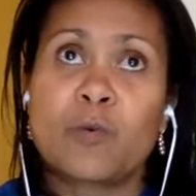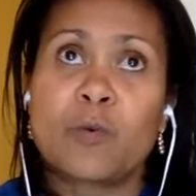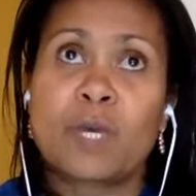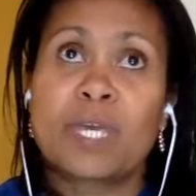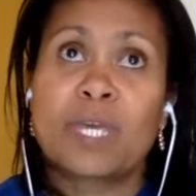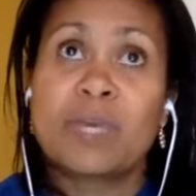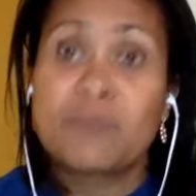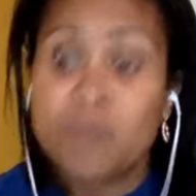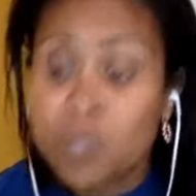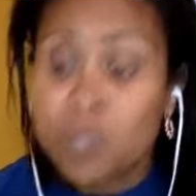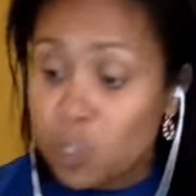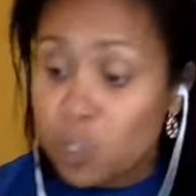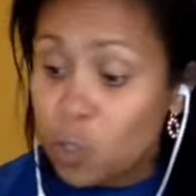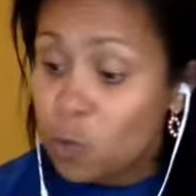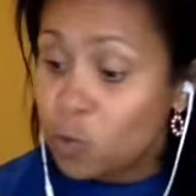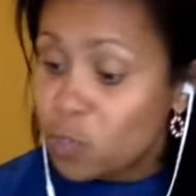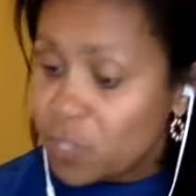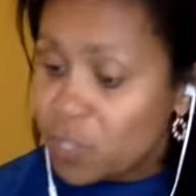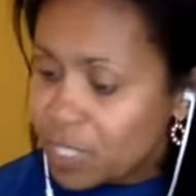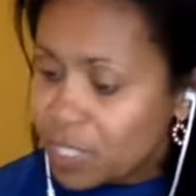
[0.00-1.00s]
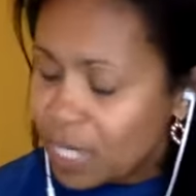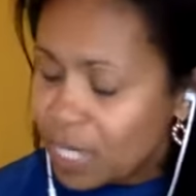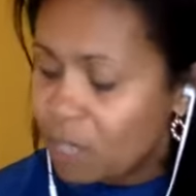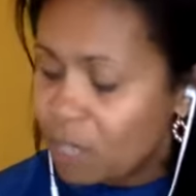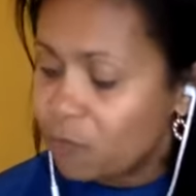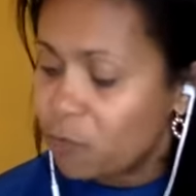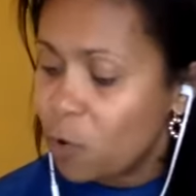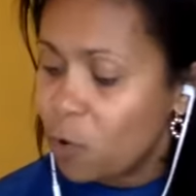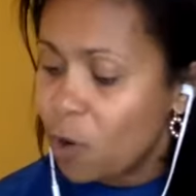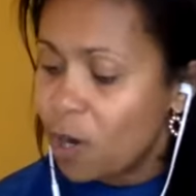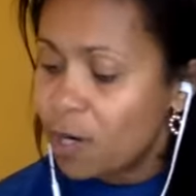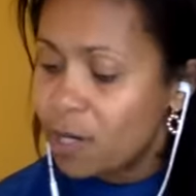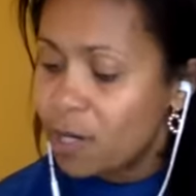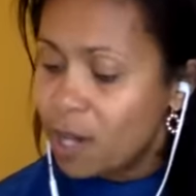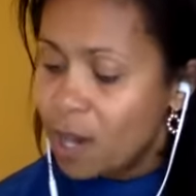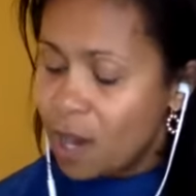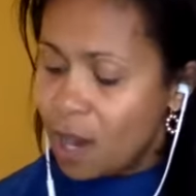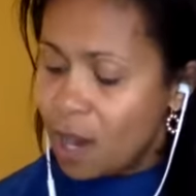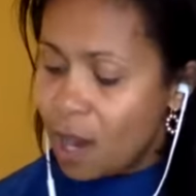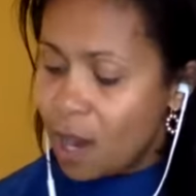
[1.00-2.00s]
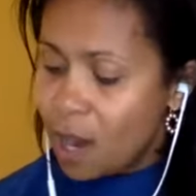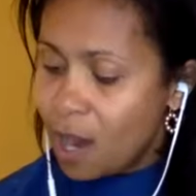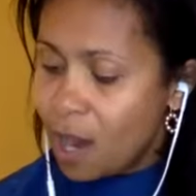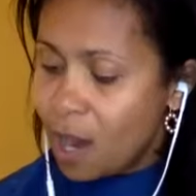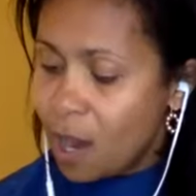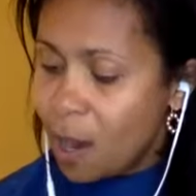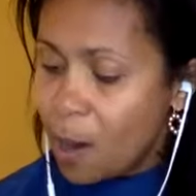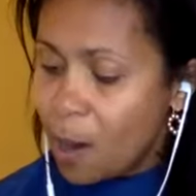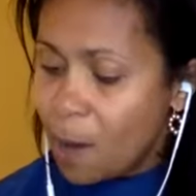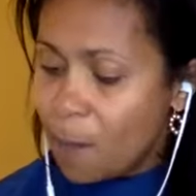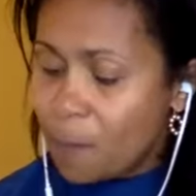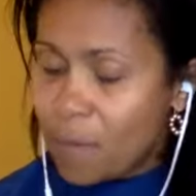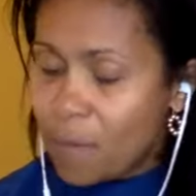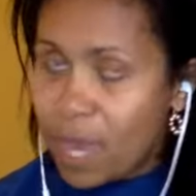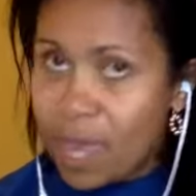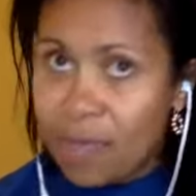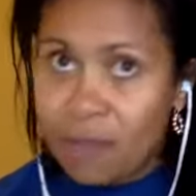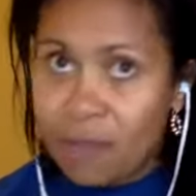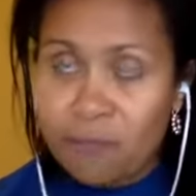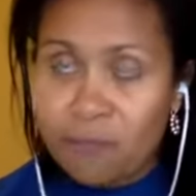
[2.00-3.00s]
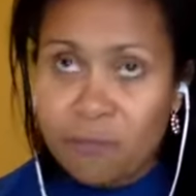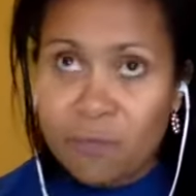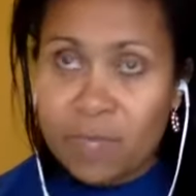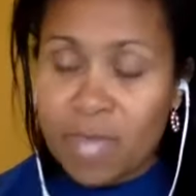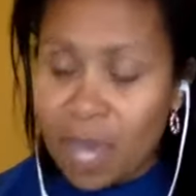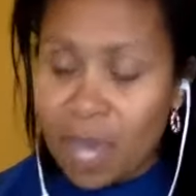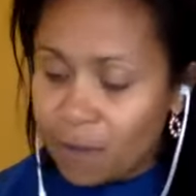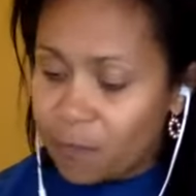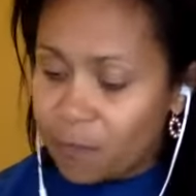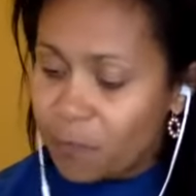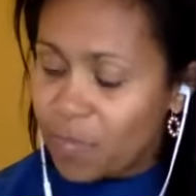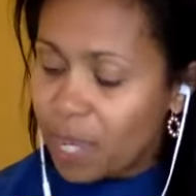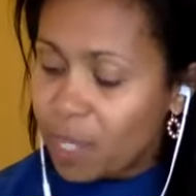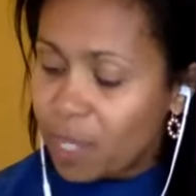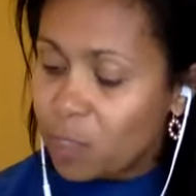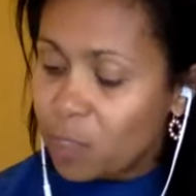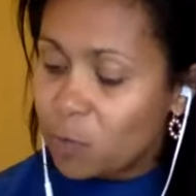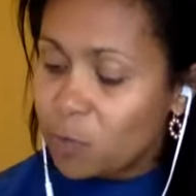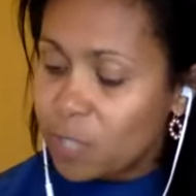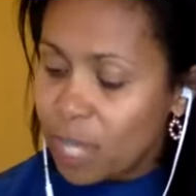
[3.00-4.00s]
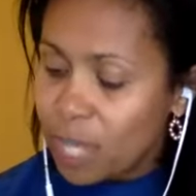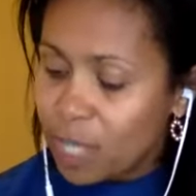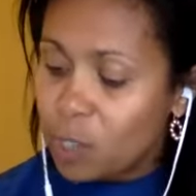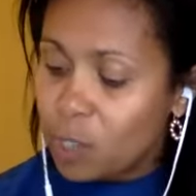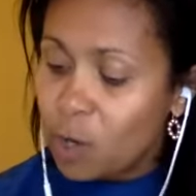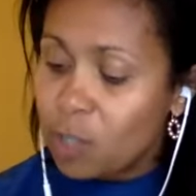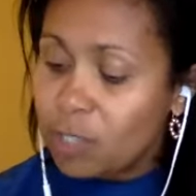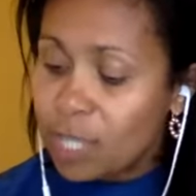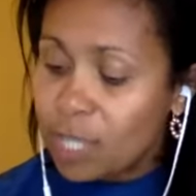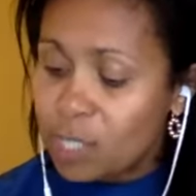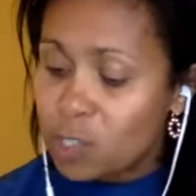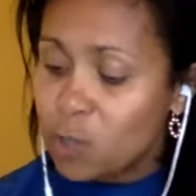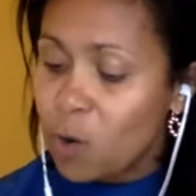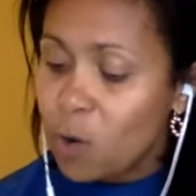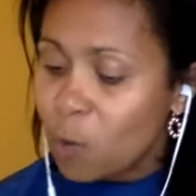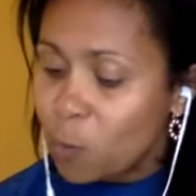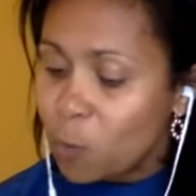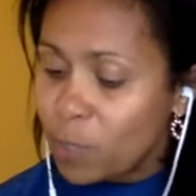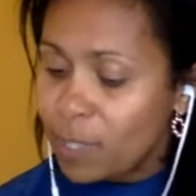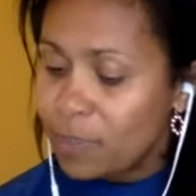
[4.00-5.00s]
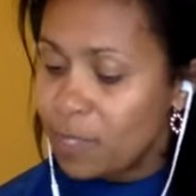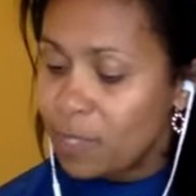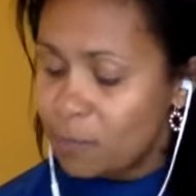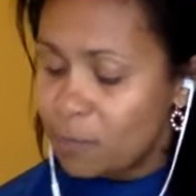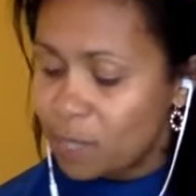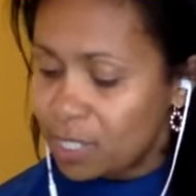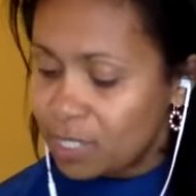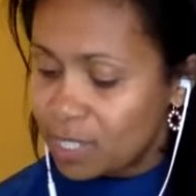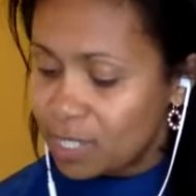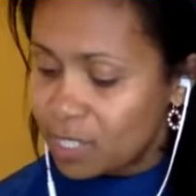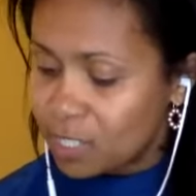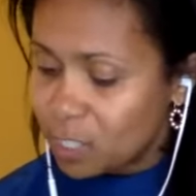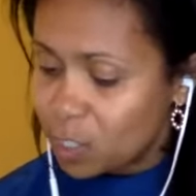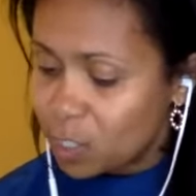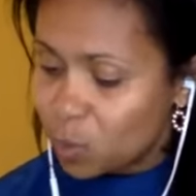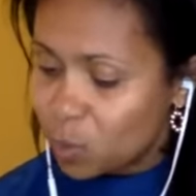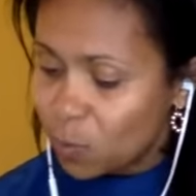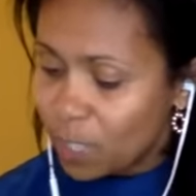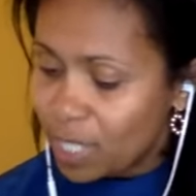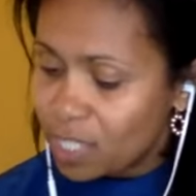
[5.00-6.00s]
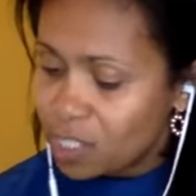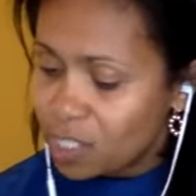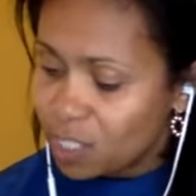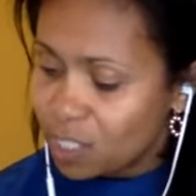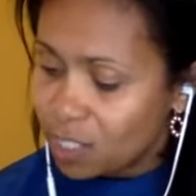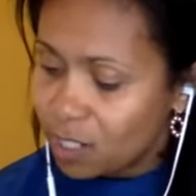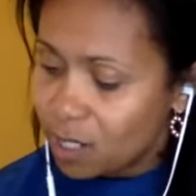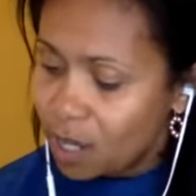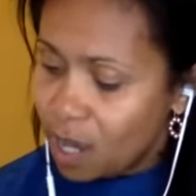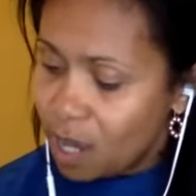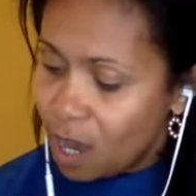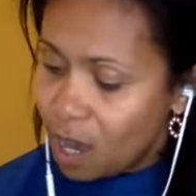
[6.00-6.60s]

keep the school safe, Lord. Thank you that you are with them in this situation.